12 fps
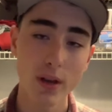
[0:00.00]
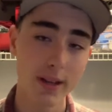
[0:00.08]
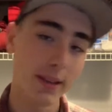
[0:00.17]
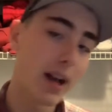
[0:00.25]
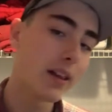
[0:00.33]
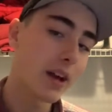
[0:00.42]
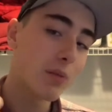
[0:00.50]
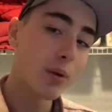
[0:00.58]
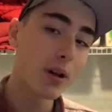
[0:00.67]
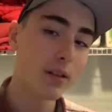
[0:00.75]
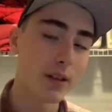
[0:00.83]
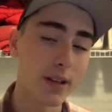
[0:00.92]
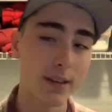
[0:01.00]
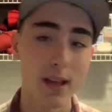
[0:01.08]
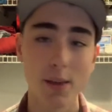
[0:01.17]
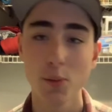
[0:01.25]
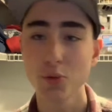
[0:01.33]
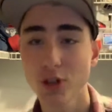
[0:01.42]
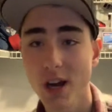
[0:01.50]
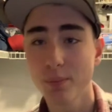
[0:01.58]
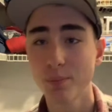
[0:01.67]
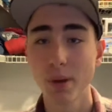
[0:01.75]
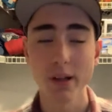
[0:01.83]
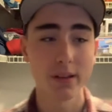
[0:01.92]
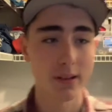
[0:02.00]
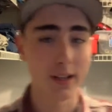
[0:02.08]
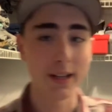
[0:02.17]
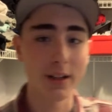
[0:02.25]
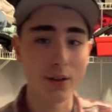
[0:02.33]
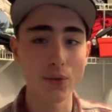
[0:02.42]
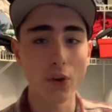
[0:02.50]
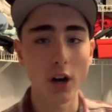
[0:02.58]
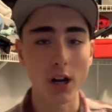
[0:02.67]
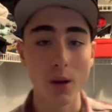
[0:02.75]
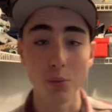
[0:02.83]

hit that like button, hit that subscribe button, get us far.